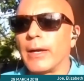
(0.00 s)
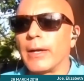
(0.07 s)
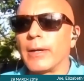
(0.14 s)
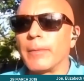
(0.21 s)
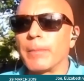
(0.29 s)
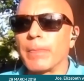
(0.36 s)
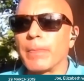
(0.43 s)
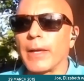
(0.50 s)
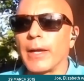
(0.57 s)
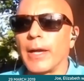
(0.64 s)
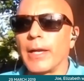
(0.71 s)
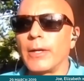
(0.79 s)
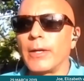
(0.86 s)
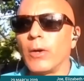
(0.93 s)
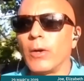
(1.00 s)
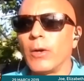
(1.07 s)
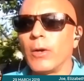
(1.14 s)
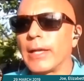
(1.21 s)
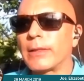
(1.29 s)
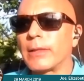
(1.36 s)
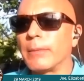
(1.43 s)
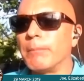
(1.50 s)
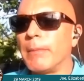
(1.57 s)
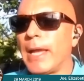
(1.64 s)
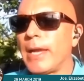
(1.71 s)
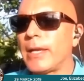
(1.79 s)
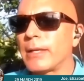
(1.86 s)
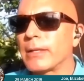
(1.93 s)
I know that
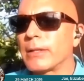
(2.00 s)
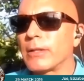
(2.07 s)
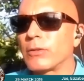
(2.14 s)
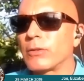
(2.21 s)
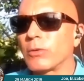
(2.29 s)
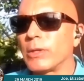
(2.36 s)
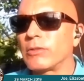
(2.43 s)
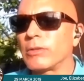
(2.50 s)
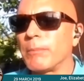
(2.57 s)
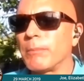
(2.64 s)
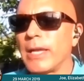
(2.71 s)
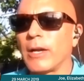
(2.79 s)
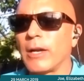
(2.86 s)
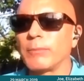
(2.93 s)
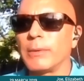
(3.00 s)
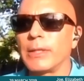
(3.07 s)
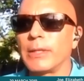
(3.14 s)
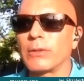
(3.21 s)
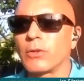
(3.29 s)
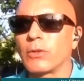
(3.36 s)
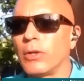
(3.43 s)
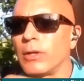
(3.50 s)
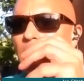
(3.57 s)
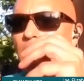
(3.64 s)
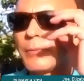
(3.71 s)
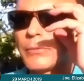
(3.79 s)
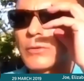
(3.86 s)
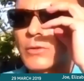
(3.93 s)
the Theresa May government
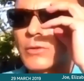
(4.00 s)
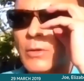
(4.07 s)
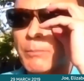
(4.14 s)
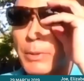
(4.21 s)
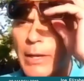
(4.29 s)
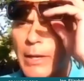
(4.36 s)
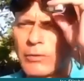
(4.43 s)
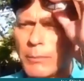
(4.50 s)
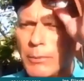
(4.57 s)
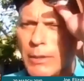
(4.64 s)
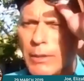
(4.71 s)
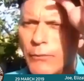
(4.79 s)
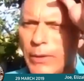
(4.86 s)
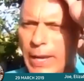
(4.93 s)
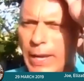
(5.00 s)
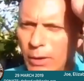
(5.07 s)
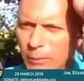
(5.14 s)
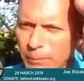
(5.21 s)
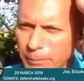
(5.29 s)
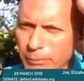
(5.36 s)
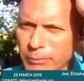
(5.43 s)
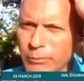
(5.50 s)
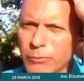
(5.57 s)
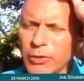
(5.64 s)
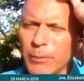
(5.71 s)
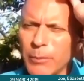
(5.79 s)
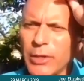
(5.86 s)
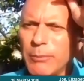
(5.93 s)
could possibly fail
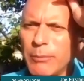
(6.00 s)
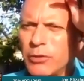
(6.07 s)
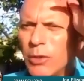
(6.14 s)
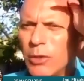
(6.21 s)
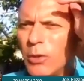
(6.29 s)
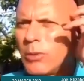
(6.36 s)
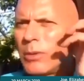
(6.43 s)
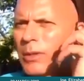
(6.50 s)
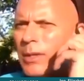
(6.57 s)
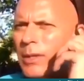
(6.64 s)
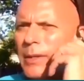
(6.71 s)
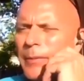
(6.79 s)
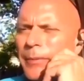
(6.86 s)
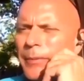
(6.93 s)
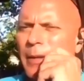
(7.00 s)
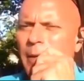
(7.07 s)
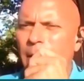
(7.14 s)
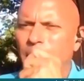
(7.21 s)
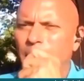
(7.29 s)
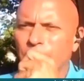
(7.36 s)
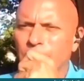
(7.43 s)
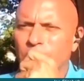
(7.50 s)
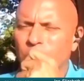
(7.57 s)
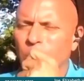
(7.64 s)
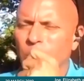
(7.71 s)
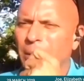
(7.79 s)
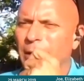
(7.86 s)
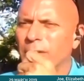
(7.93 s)
sometime soon. If it's
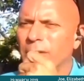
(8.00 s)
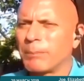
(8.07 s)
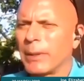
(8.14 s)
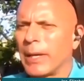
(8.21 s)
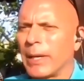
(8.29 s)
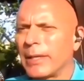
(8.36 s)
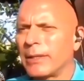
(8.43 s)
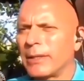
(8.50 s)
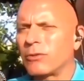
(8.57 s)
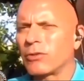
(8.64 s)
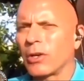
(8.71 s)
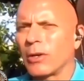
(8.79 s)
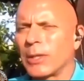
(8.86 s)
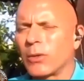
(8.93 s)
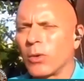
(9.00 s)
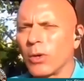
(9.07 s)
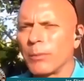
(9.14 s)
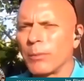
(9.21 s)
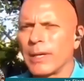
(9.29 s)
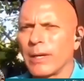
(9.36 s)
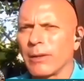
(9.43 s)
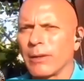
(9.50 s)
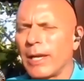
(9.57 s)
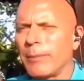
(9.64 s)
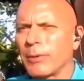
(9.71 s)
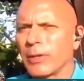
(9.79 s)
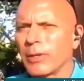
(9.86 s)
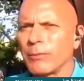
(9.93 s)
replaced by Jeremy Corbyn and a
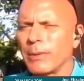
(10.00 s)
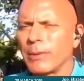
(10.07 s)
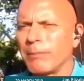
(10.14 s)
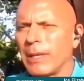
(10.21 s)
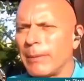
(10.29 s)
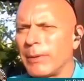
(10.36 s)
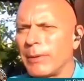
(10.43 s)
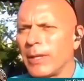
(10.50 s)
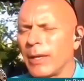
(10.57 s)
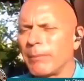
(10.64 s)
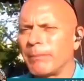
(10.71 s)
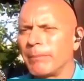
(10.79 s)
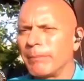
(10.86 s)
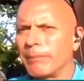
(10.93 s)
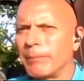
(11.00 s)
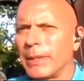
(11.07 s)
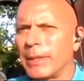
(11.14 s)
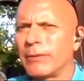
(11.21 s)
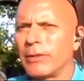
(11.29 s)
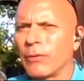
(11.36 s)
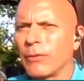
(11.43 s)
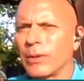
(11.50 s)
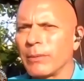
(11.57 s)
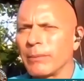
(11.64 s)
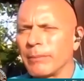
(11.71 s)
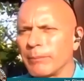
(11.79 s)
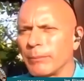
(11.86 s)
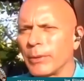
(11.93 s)
Labour government, maybe that'd be a
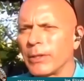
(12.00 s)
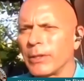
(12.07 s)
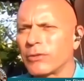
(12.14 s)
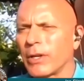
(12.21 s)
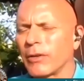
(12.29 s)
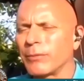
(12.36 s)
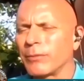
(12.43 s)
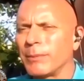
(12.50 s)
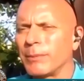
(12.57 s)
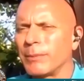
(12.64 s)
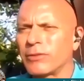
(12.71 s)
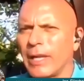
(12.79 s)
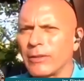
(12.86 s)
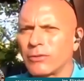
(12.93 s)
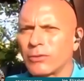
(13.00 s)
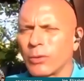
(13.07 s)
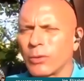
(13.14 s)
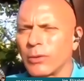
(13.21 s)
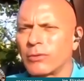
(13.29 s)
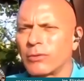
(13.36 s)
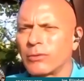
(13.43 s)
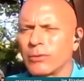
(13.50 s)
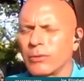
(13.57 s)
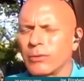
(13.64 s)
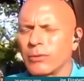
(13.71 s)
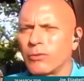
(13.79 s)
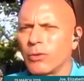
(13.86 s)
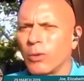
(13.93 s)
different British government stance towards
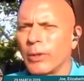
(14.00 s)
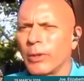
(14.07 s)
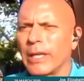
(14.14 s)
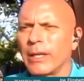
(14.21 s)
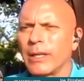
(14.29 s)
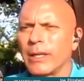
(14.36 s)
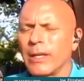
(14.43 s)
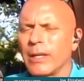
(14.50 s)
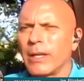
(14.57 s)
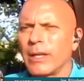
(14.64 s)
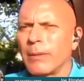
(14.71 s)
Julian.